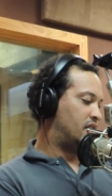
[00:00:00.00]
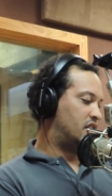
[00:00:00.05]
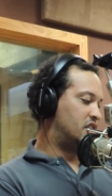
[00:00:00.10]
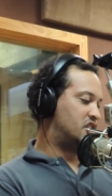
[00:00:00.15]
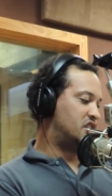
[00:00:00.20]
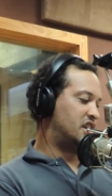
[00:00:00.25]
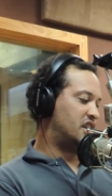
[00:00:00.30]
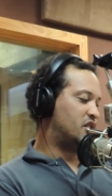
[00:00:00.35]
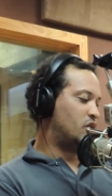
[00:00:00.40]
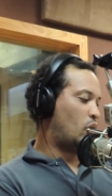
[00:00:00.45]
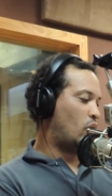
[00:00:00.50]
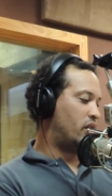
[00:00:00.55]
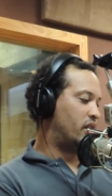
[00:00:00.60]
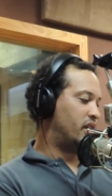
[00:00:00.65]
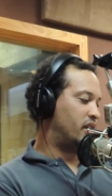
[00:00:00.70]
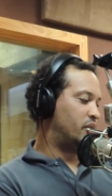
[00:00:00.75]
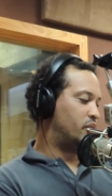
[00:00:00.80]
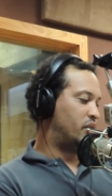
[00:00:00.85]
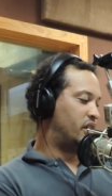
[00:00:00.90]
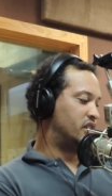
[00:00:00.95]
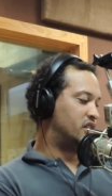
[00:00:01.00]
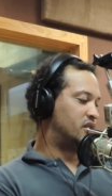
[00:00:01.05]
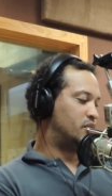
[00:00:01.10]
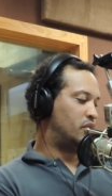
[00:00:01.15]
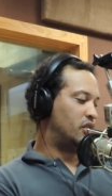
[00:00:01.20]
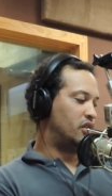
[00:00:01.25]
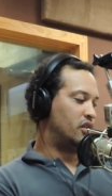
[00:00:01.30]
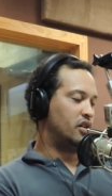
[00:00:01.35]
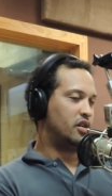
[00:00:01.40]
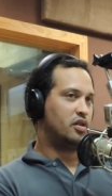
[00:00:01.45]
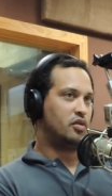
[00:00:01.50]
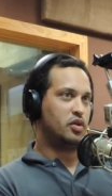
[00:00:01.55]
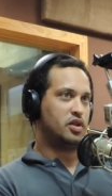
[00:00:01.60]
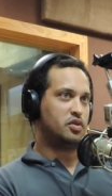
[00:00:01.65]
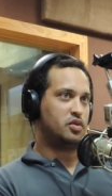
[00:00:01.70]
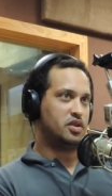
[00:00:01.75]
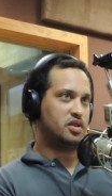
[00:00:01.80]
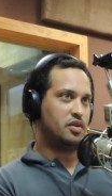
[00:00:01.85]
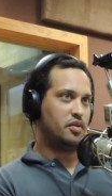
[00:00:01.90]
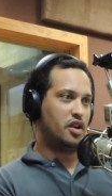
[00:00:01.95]
the G20 in Pittsburgh,
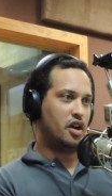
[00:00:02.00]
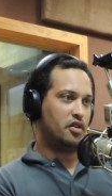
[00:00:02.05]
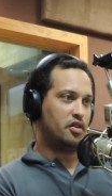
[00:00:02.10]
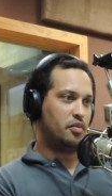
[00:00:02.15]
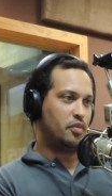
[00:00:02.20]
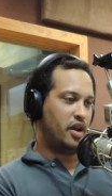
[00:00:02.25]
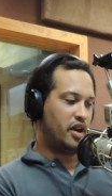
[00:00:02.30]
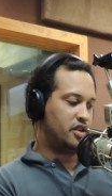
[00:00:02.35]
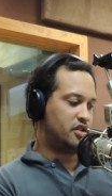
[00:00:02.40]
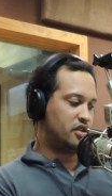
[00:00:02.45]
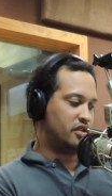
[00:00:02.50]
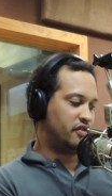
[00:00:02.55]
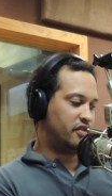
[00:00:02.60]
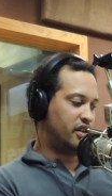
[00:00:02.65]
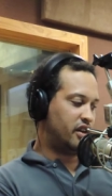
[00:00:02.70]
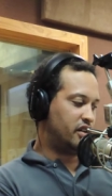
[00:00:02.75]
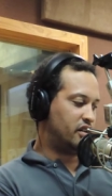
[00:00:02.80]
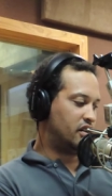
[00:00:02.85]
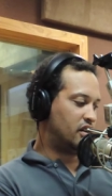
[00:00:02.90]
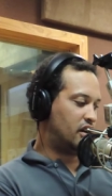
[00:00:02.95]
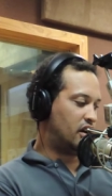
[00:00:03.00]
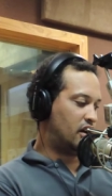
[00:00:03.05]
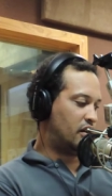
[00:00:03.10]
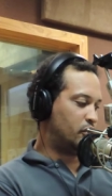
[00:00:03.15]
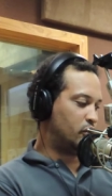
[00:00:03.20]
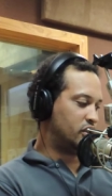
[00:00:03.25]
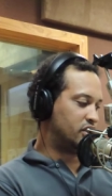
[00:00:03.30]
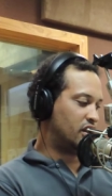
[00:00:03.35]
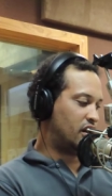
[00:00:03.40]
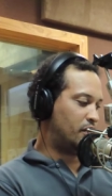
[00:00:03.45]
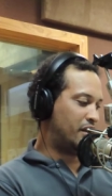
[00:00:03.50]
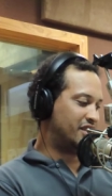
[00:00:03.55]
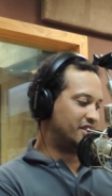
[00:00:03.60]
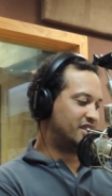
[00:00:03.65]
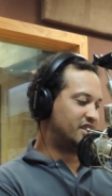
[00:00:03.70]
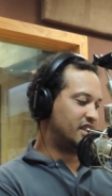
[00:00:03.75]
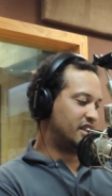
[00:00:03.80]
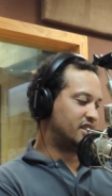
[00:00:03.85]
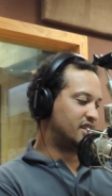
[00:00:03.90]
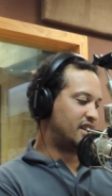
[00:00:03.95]
which was another major event, um, we saw about
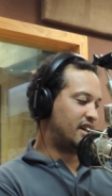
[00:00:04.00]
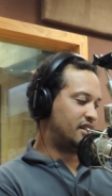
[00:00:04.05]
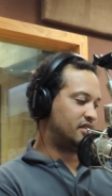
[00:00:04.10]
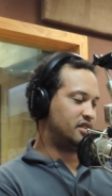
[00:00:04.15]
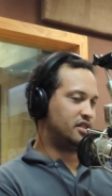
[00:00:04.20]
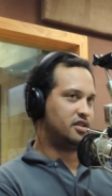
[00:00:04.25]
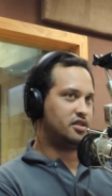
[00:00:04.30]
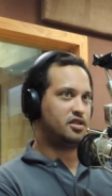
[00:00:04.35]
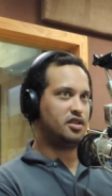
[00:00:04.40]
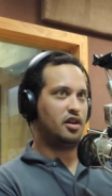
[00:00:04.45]
6,000.